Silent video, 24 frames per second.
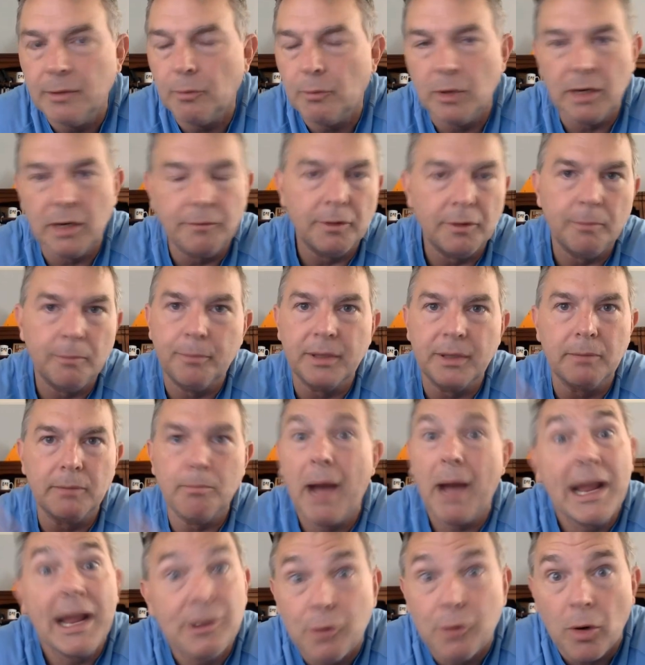and whatever the big
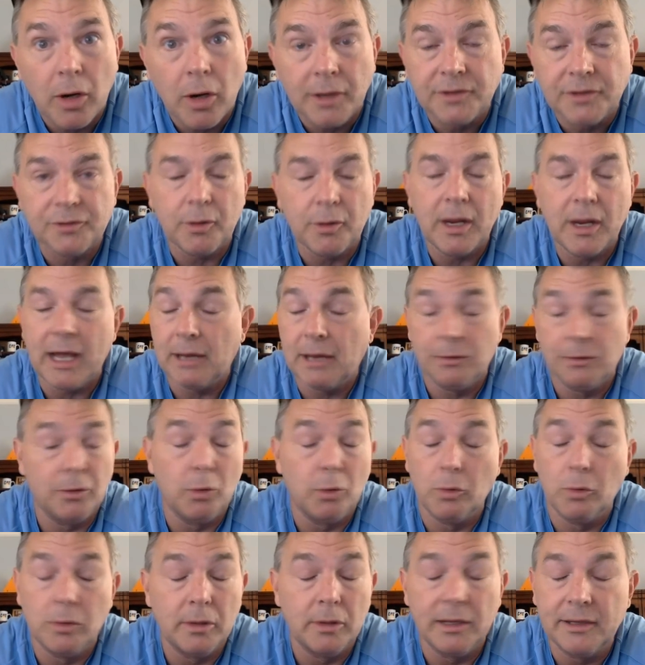Micron strat. I don't
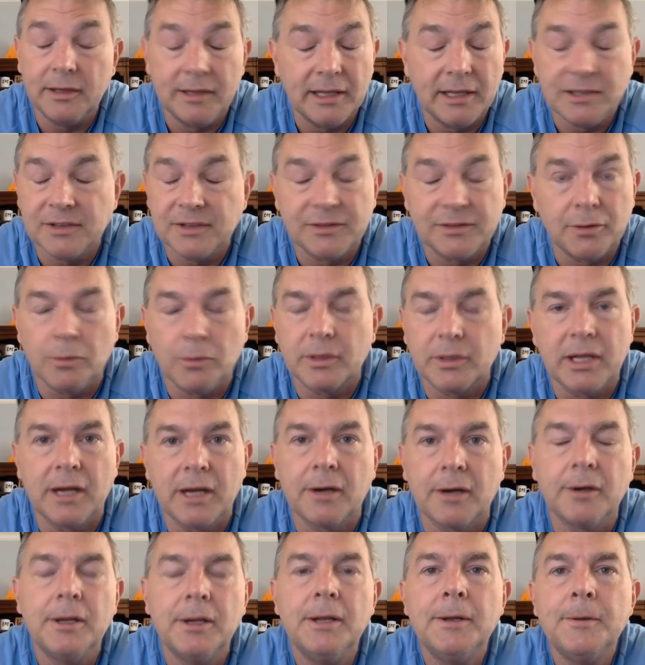know I just don't
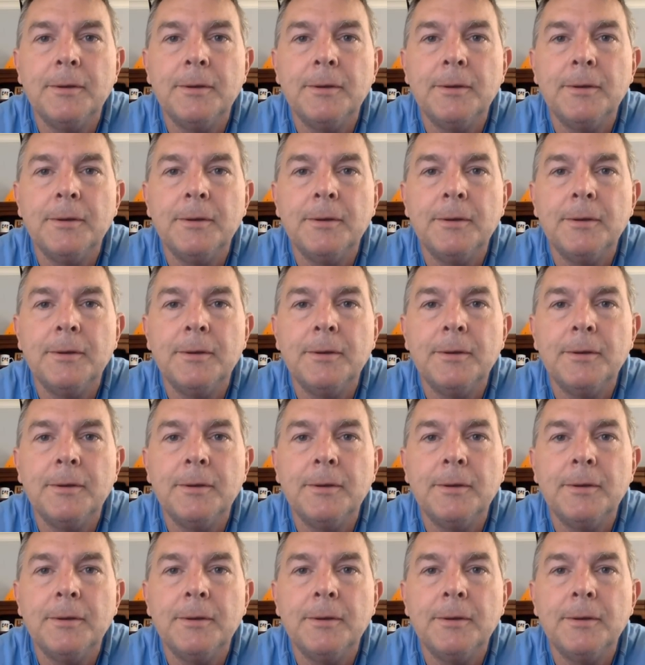care.